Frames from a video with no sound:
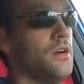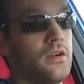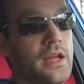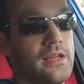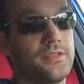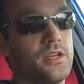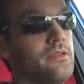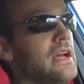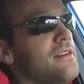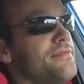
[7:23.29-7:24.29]
Okay, so
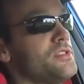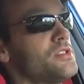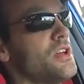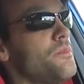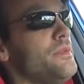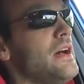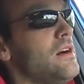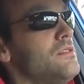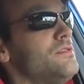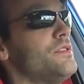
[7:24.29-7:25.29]
we have to stop
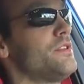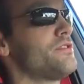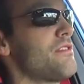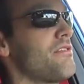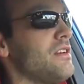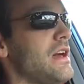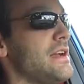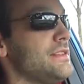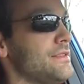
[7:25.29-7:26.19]
now for a traffic light.